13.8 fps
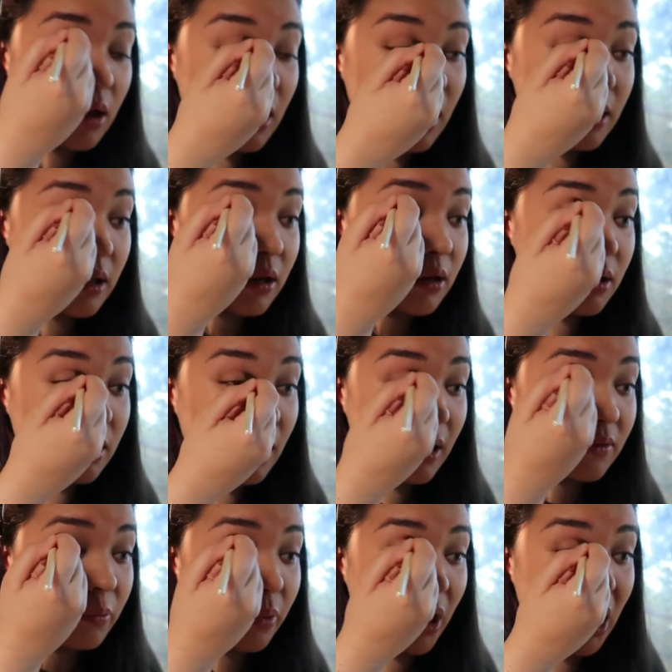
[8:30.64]
and they couldn't have
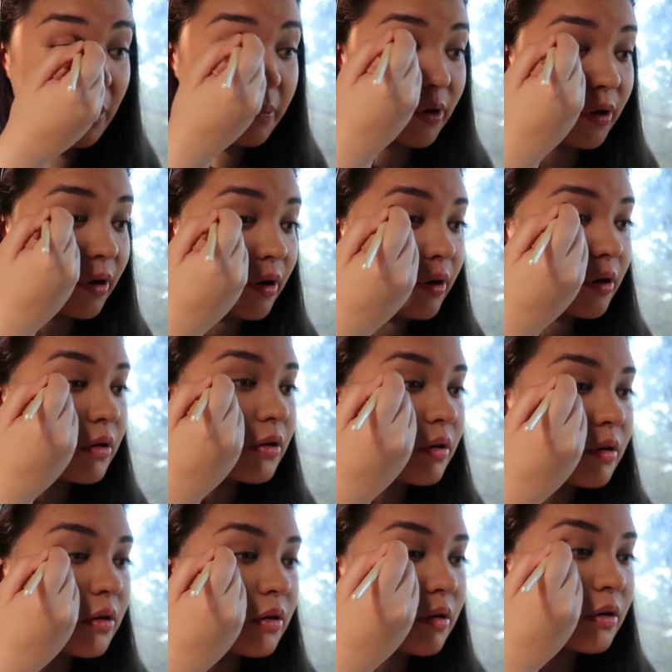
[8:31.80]
a proper,
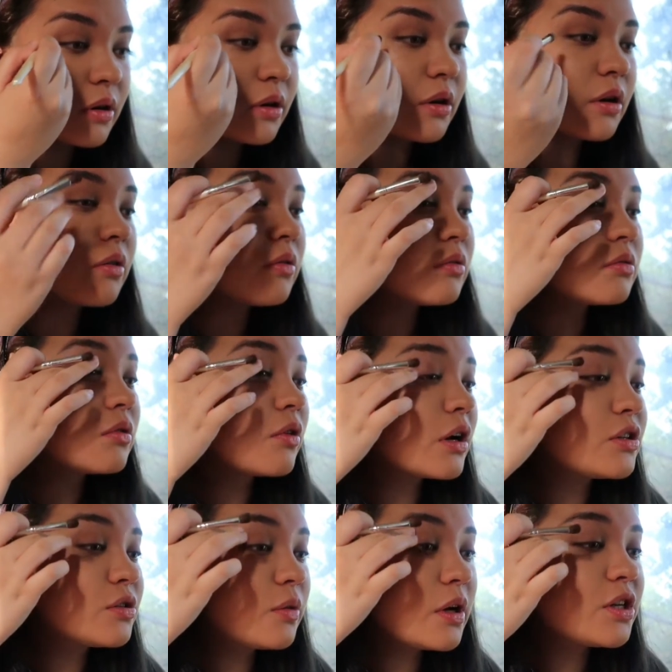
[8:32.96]
you know,
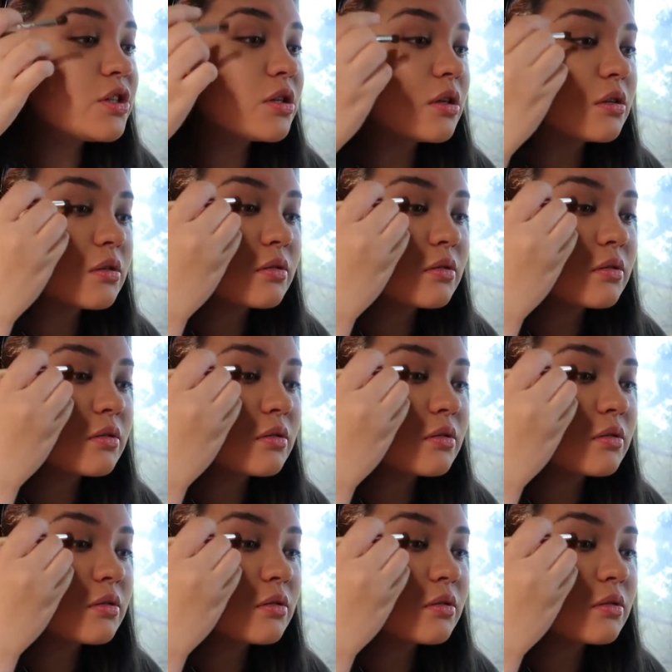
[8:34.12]
graduation.